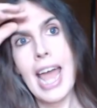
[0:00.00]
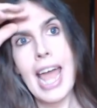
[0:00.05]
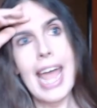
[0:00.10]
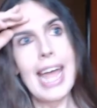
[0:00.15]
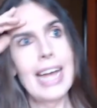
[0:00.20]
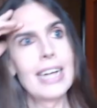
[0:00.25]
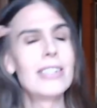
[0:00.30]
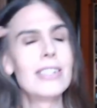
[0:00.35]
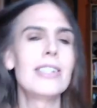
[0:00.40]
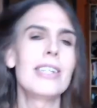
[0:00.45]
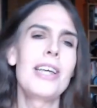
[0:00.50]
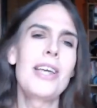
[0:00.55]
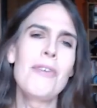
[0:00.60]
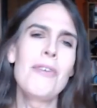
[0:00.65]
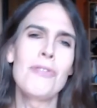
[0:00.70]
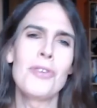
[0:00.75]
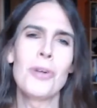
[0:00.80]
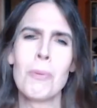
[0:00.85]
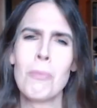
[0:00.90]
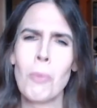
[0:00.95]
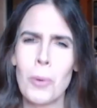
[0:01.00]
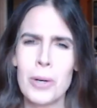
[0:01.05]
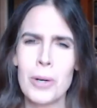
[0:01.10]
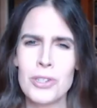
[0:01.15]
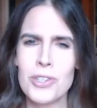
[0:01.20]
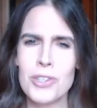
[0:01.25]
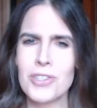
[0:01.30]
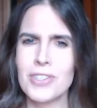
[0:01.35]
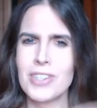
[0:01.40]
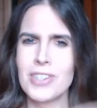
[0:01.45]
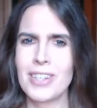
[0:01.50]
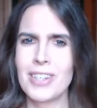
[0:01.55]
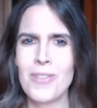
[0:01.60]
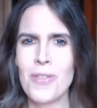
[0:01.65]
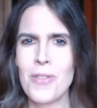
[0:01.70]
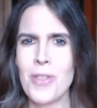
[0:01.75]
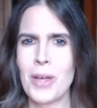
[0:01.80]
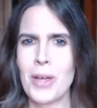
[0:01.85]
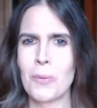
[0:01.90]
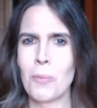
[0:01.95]
and if you're more
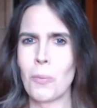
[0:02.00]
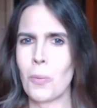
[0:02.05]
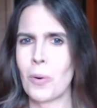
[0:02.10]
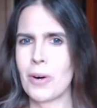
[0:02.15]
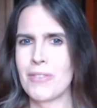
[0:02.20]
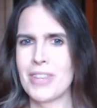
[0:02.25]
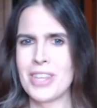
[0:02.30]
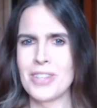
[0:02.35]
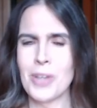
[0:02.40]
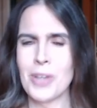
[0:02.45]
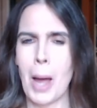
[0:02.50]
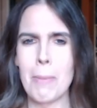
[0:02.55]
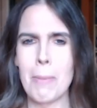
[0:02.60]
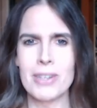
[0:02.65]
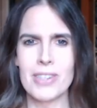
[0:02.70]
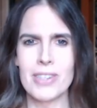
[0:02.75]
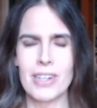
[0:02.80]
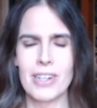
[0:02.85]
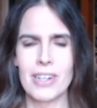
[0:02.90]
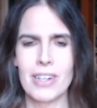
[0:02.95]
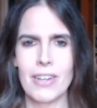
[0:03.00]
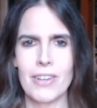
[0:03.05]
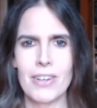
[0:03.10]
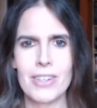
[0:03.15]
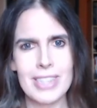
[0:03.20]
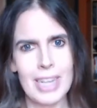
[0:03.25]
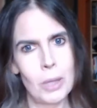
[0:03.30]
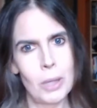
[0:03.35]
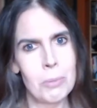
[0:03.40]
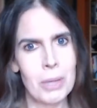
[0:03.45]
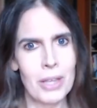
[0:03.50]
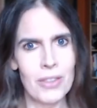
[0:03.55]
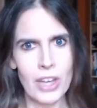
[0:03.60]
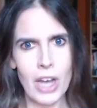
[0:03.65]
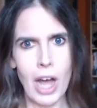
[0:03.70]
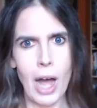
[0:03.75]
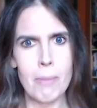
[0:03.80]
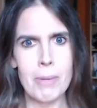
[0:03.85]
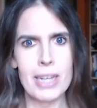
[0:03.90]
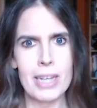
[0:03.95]
interested than one of these topics than another, tell me in the
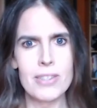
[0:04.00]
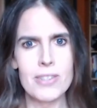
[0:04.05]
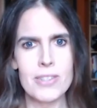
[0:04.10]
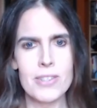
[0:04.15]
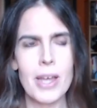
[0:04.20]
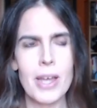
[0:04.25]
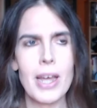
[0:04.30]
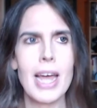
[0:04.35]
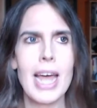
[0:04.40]
comments.